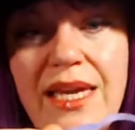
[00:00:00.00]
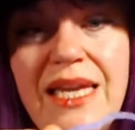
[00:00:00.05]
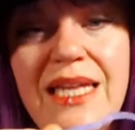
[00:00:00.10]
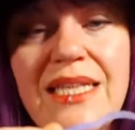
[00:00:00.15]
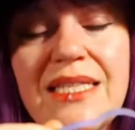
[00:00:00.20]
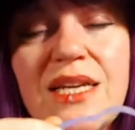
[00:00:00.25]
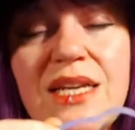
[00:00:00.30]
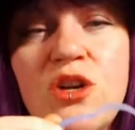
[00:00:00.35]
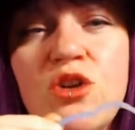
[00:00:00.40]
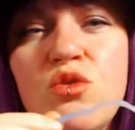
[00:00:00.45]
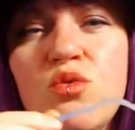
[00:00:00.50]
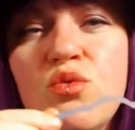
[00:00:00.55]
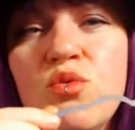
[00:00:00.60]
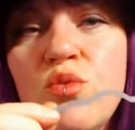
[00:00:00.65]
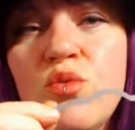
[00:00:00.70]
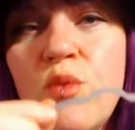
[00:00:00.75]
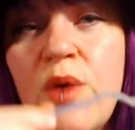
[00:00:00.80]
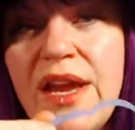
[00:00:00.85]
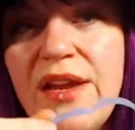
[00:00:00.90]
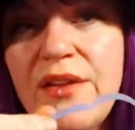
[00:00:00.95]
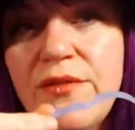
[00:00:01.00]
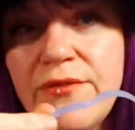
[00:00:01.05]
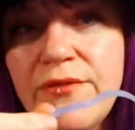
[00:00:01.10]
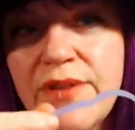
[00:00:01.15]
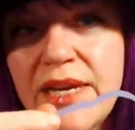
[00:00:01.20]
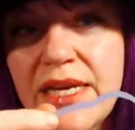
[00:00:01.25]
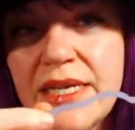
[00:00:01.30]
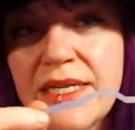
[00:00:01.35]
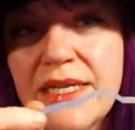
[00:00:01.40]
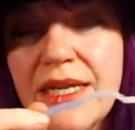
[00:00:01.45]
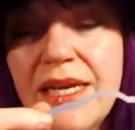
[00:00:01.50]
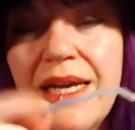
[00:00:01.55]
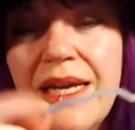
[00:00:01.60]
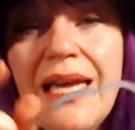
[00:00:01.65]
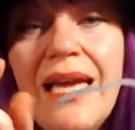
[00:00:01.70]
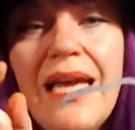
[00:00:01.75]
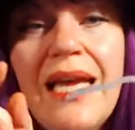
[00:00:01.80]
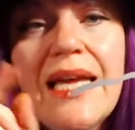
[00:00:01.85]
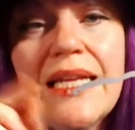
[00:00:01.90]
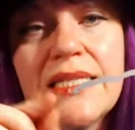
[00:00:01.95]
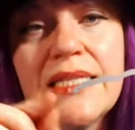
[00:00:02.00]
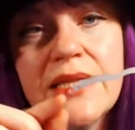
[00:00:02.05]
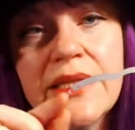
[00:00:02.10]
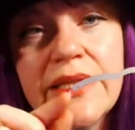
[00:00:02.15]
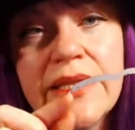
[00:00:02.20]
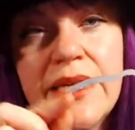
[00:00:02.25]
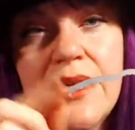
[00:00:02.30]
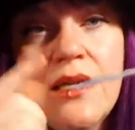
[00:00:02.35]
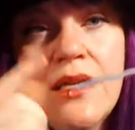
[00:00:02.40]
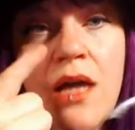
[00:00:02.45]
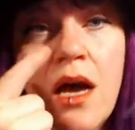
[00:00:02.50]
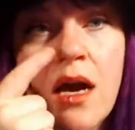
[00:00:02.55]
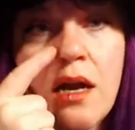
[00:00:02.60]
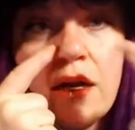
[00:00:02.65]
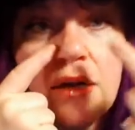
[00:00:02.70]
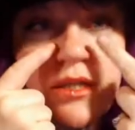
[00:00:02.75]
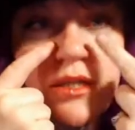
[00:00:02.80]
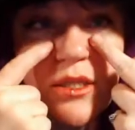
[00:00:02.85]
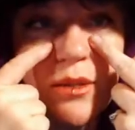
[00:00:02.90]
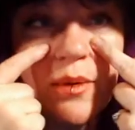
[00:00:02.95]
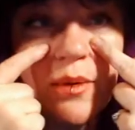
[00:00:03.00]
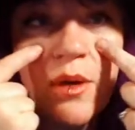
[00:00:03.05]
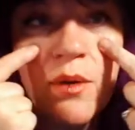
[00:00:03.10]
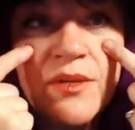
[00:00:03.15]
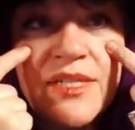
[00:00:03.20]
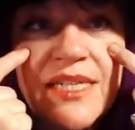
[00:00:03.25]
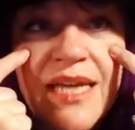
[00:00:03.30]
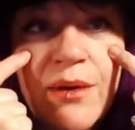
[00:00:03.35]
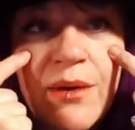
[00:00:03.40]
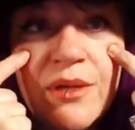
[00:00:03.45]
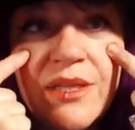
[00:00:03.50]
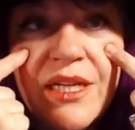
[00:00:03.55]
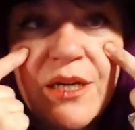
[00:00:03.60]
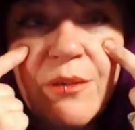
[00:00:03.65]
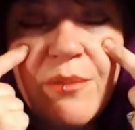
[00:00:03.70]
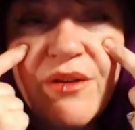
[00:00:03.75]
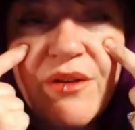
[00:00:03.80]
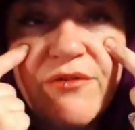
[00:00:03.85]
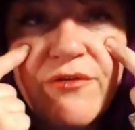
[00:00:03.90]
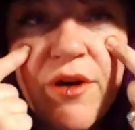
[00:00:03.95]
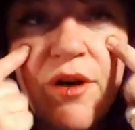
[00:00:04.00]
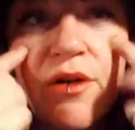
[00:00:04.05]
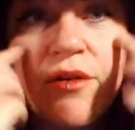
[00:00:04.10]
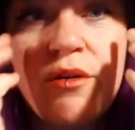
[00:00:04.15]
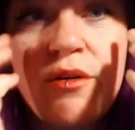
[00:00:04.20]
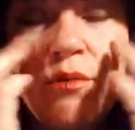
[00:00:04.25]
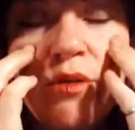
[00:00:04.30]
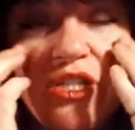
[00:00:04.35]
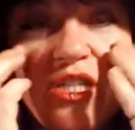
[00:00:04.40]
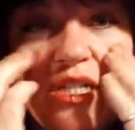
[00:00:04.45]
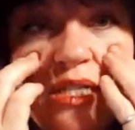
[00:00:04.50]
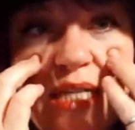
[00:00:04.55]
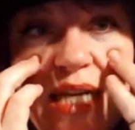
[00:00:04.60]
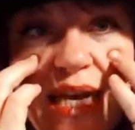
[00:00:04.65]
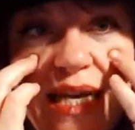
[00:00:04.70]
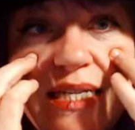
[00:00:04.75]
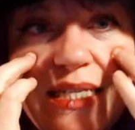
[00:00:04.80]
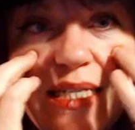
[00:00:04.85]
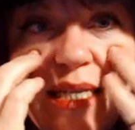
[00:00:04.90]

It's a great fit. It's a little longer, so it goes out a little bit farther, which is nice.